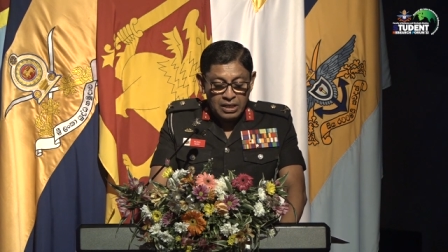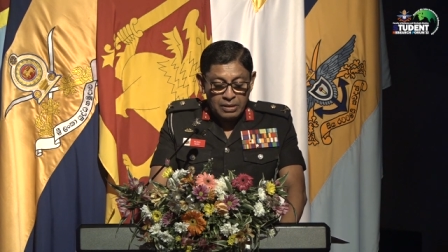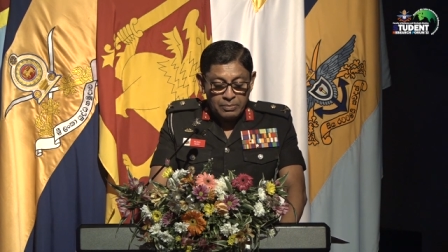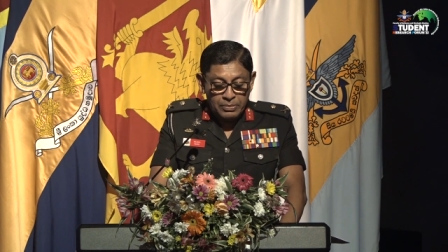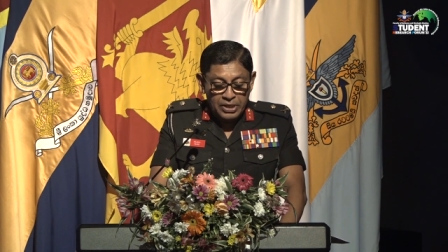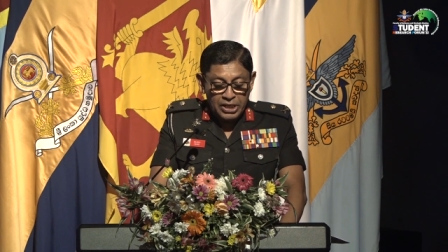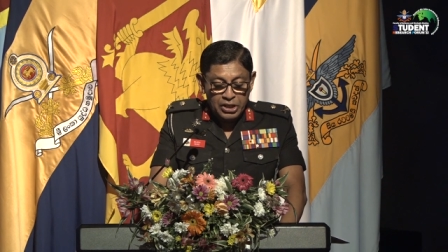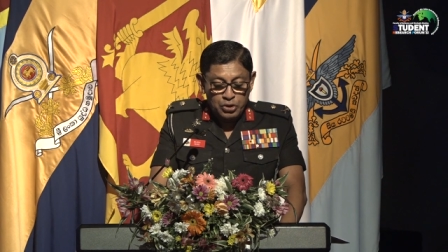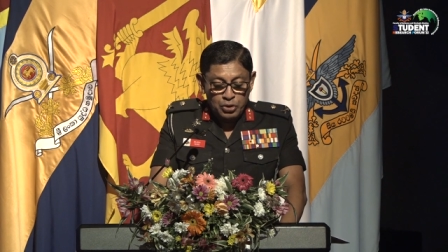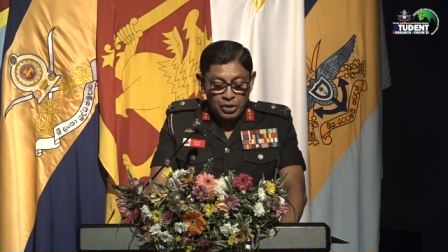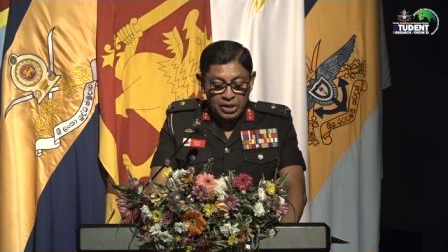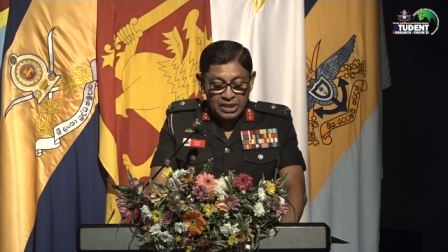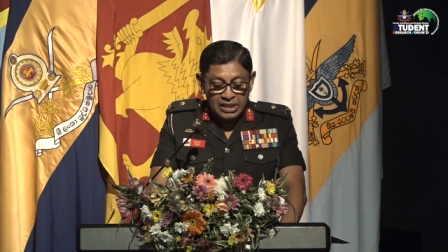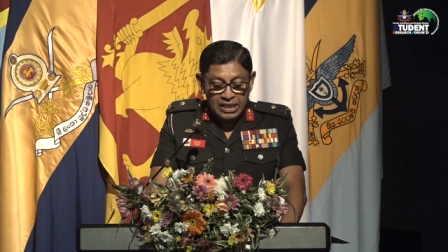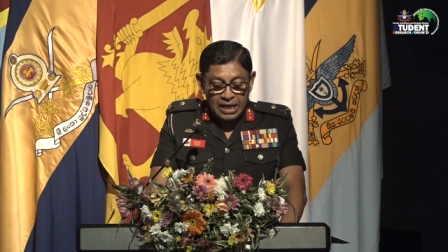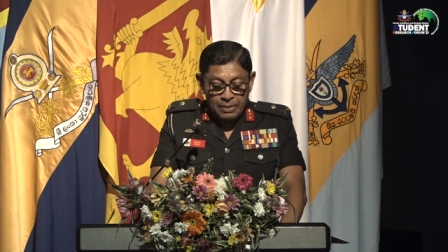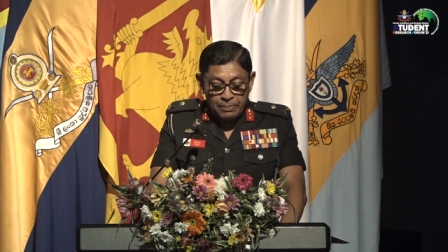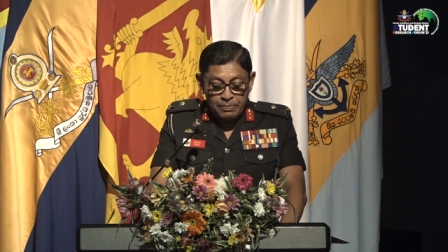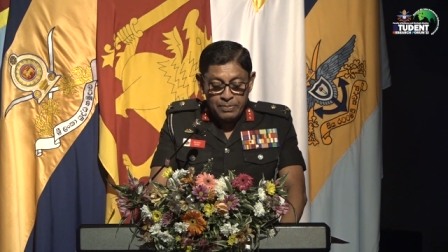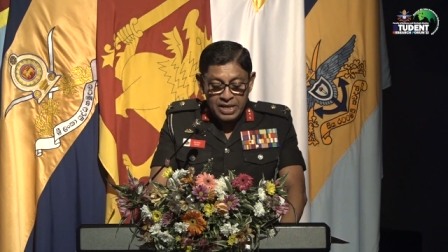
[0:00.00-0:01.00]
be doing
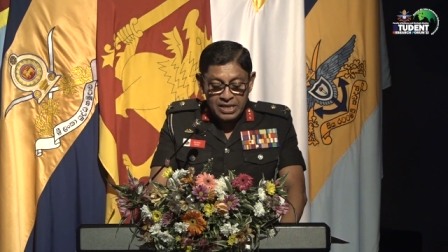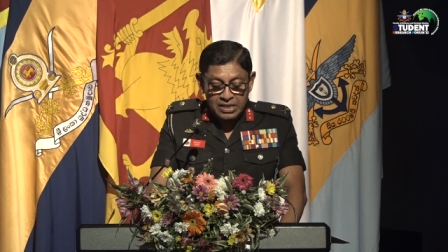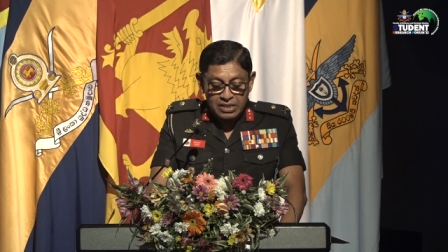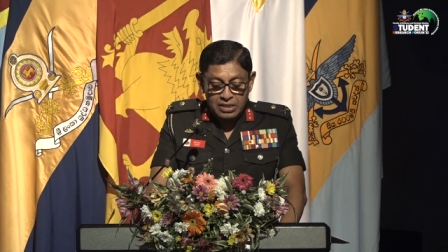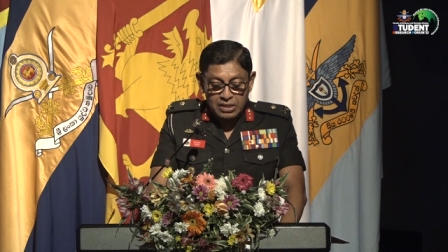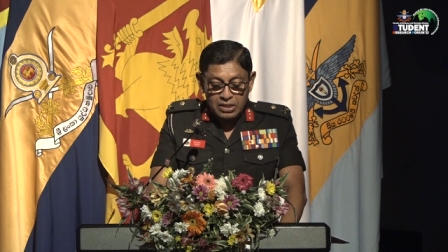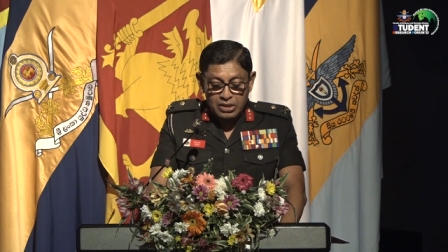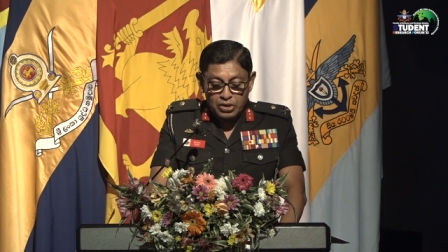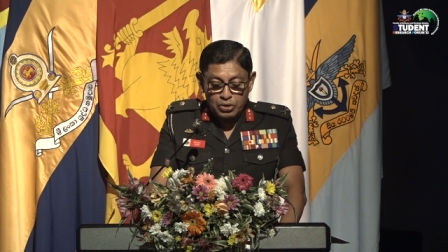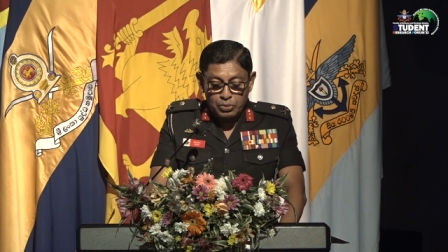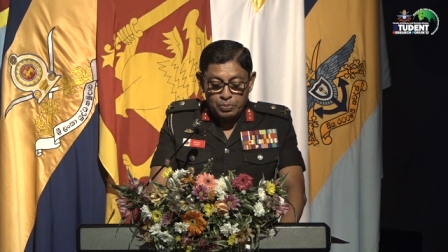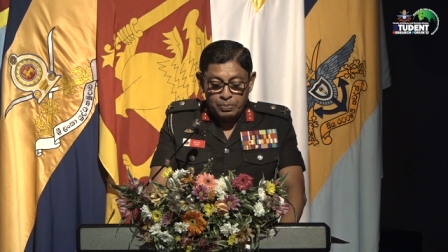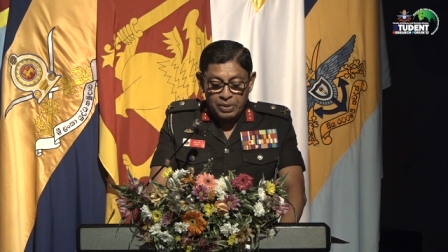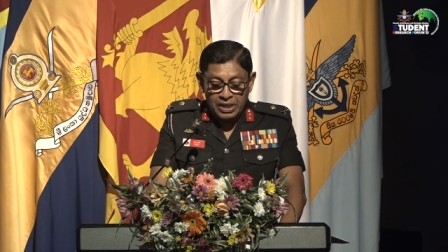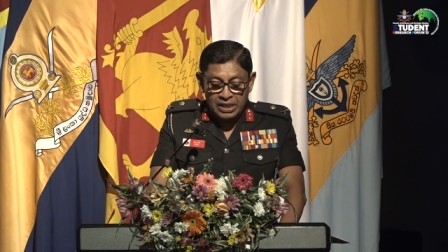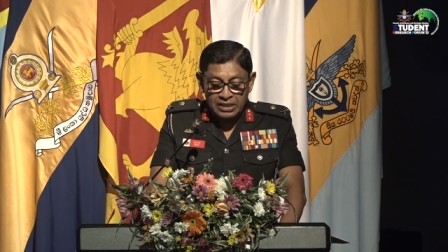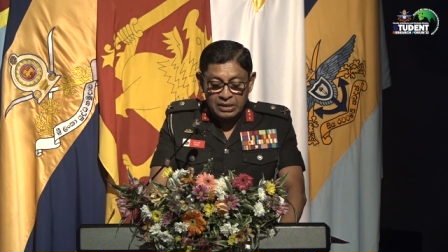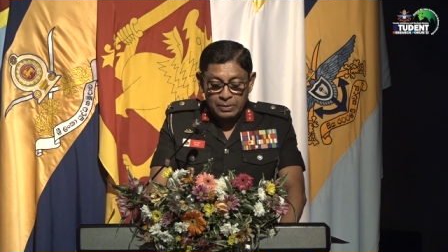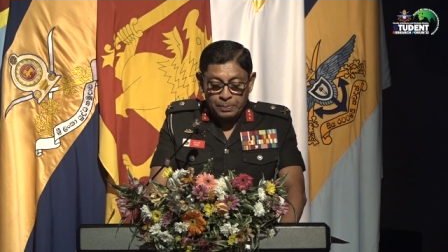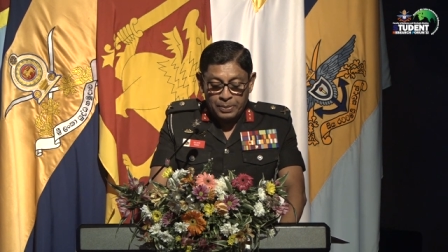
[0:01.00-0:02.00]
their best to
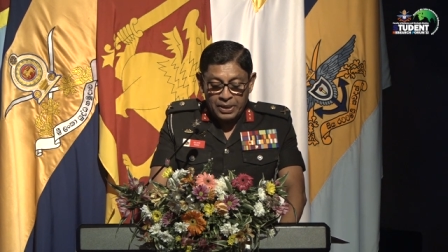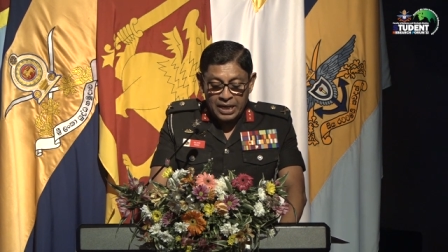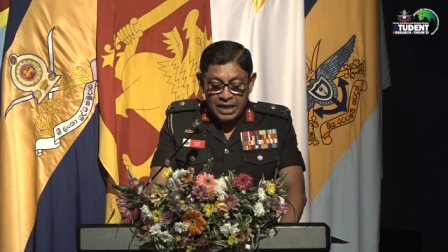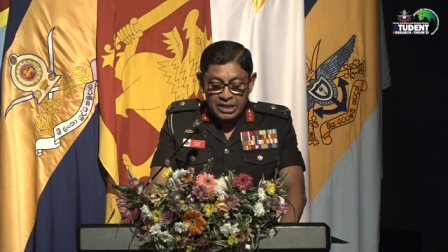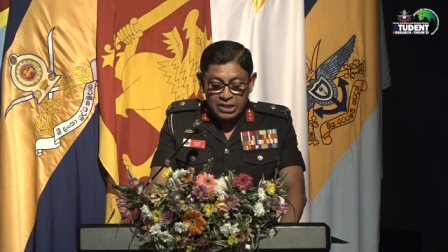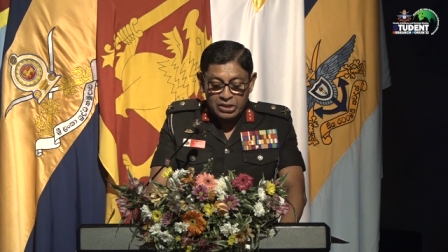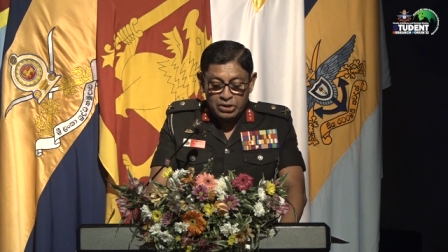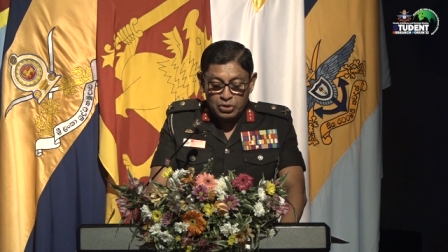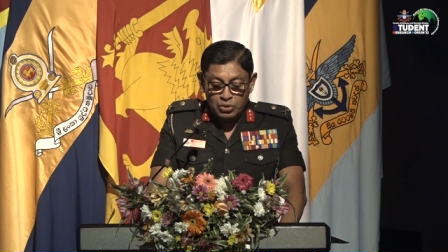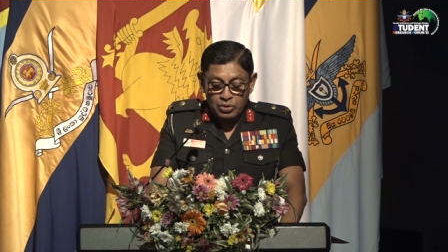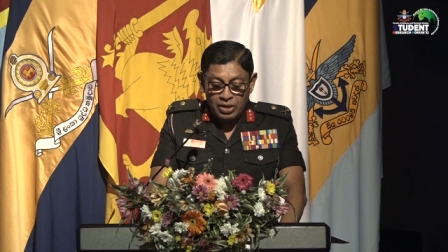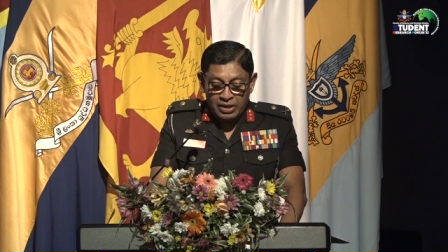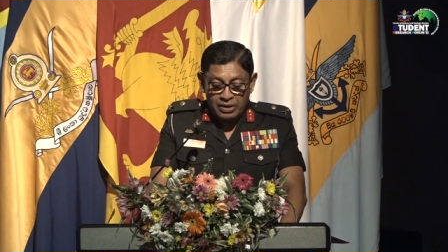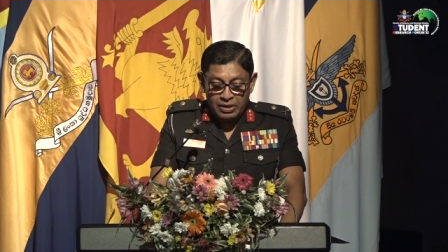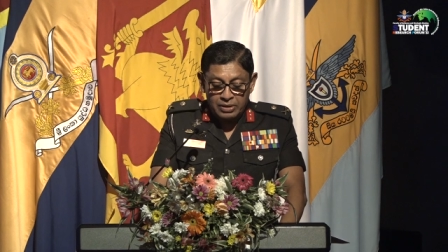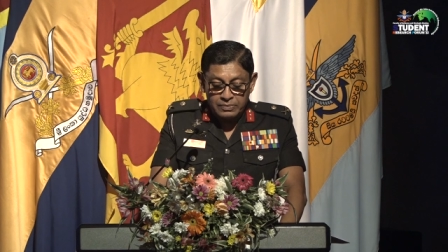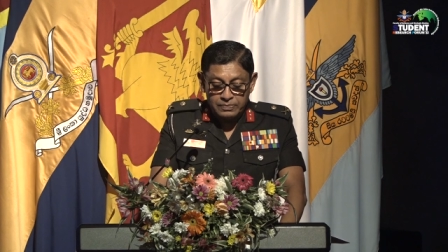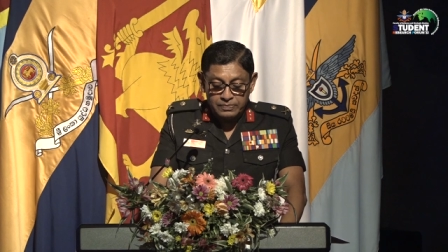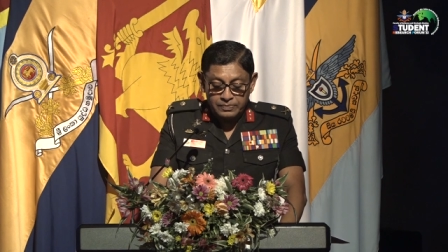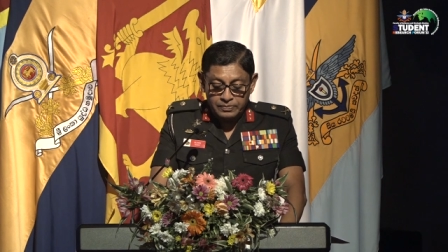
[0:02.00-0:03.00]
bring the pride to our